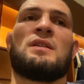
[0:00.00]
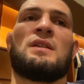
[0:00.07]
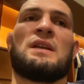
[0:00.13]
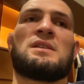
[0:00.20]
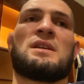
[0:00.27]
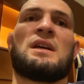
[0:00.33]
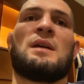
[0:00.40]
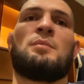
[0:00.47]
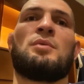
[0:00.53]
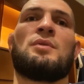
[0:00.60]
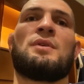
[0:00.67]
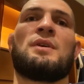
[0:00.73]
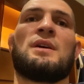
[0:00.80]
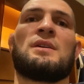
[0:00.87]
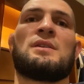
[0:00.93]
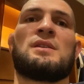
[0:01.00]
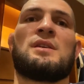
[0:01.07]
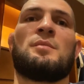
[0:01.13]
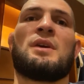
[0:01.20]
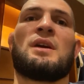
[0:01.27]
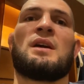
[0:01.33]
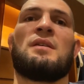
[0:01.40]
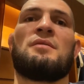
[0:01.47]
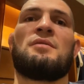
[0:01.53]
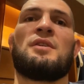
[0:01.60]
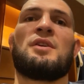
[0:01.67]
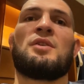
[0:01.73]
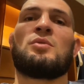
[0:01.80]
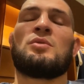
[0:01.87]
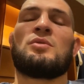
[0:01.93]
last couple of years he become
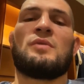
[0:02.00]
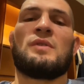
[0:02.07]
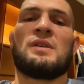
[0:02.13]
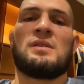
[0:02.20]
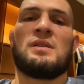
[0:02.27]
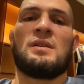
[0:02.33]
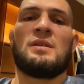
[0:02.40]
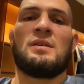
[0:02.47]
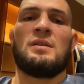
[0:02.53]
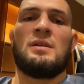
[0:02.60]
very good wrestler.